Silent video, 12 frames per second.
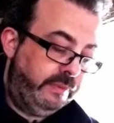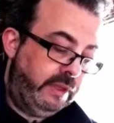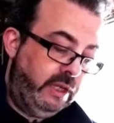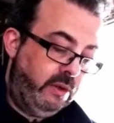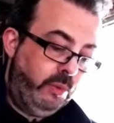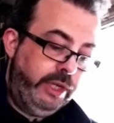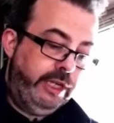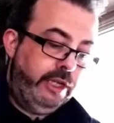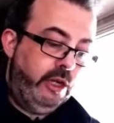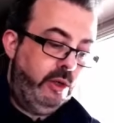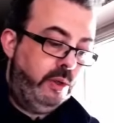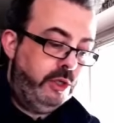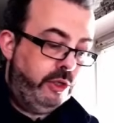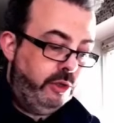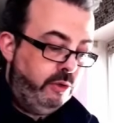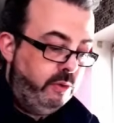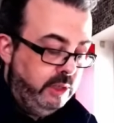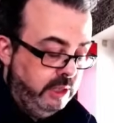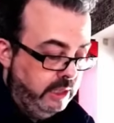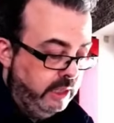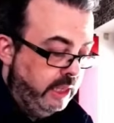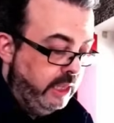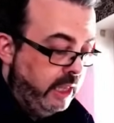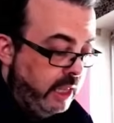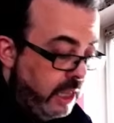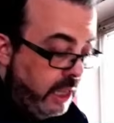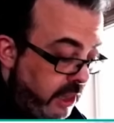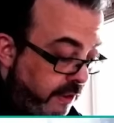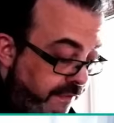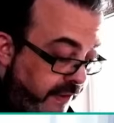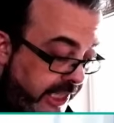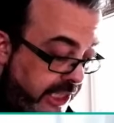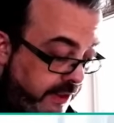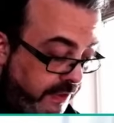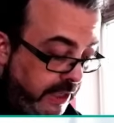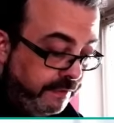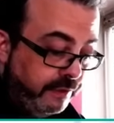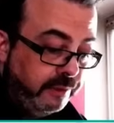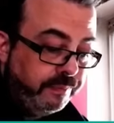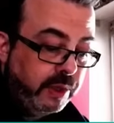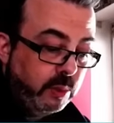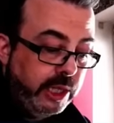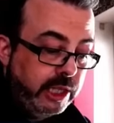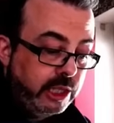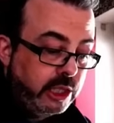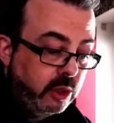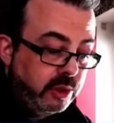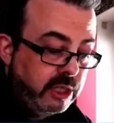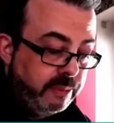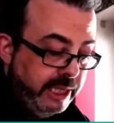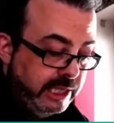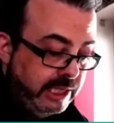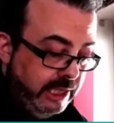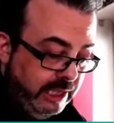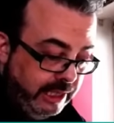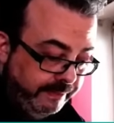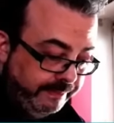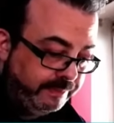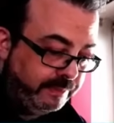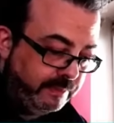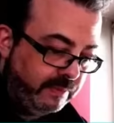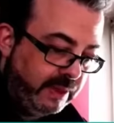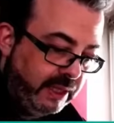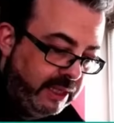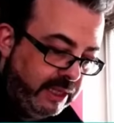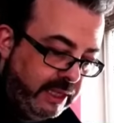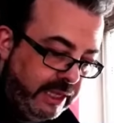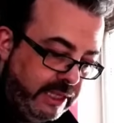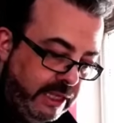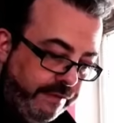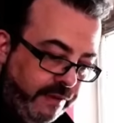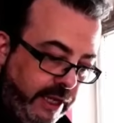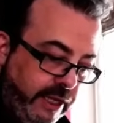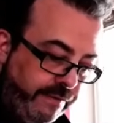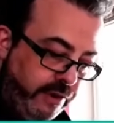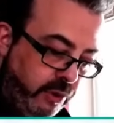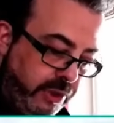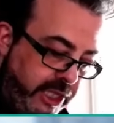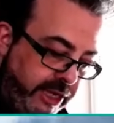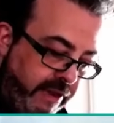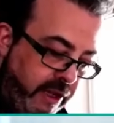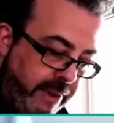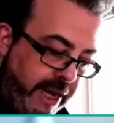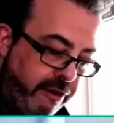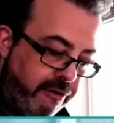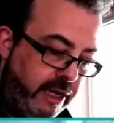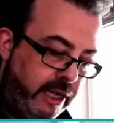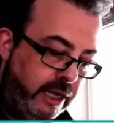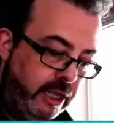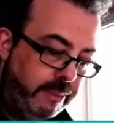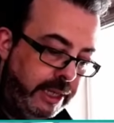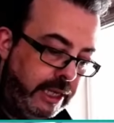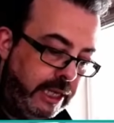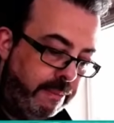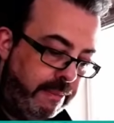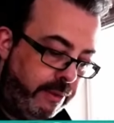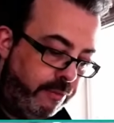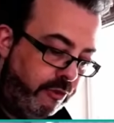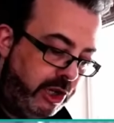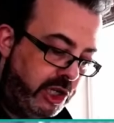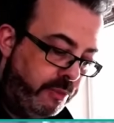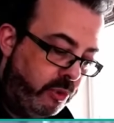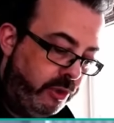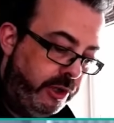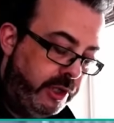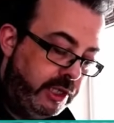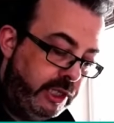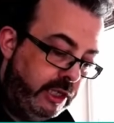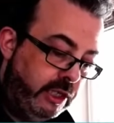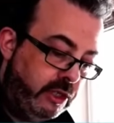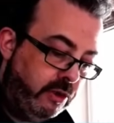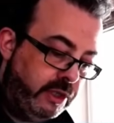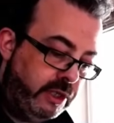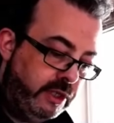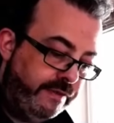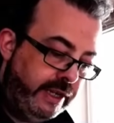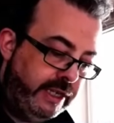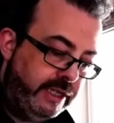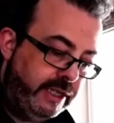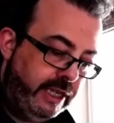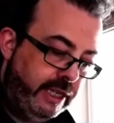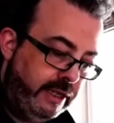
we go to The Face of Evil, where the Doctor meets Leela. That's lovely. And of course, there in the background, a little bit like Mount Rushmore, you can see the Doctor's face there.